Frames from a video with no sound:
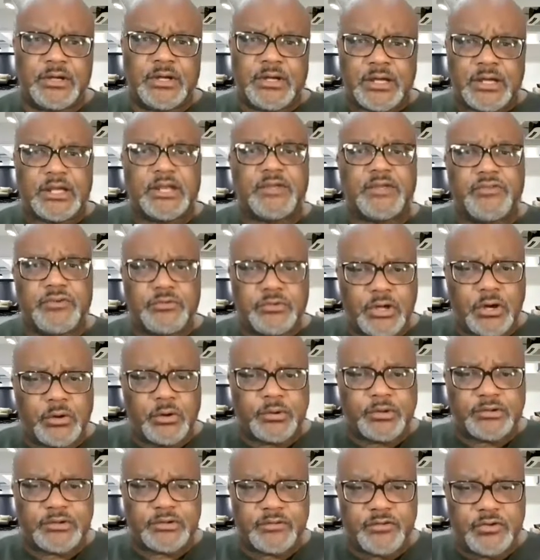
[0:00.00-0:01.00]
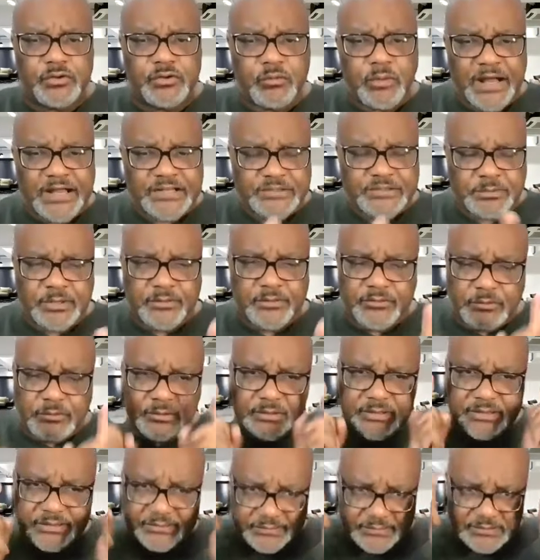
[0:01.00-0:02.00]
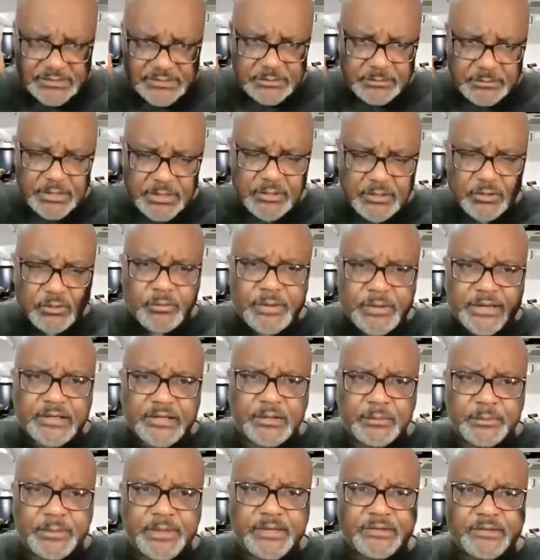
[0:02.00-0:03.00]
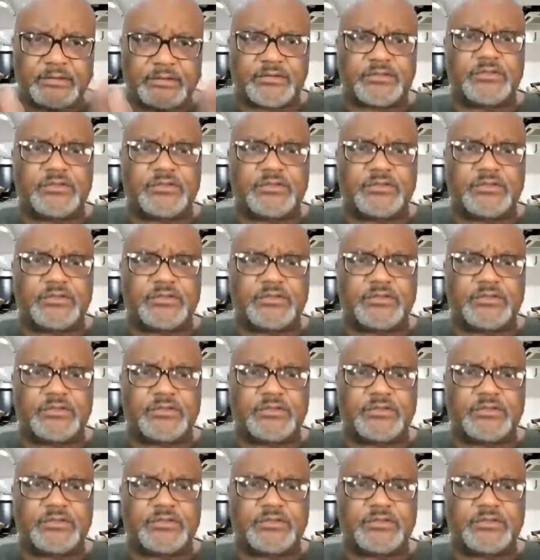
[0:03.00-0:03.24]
And if you notice, if you watch me, if you listen to me on a regular basis,